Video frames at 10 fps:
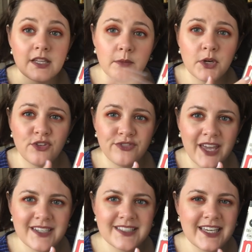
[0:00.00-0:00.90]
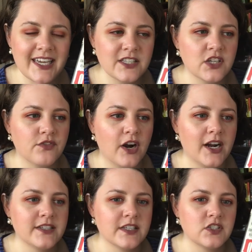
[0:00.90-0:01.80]
liminal fantasy insofar
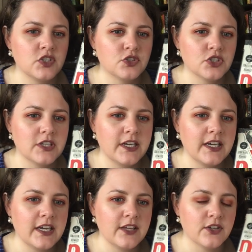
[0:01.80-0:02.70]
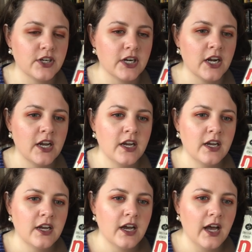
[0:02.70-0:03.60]
as it's usually either
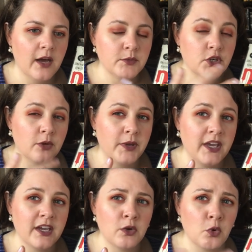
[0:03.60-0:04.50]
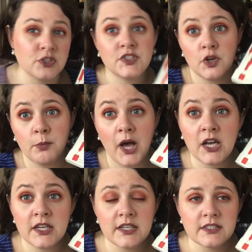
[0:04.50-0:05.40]
um, European or silk
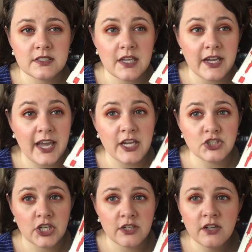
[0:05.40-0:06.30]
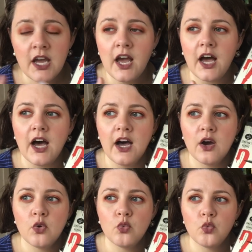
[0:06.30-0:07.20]
punk is like Asian
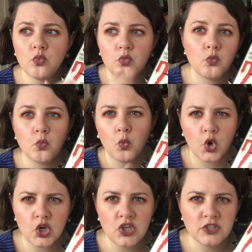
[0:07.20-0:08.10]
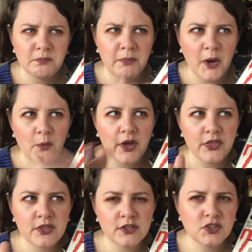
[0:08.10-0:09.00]
uh, world, but
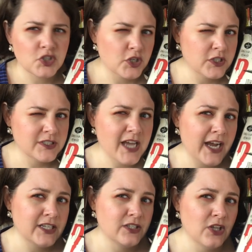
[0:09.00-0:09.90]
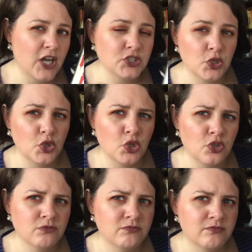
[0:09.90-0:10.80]
with certain technological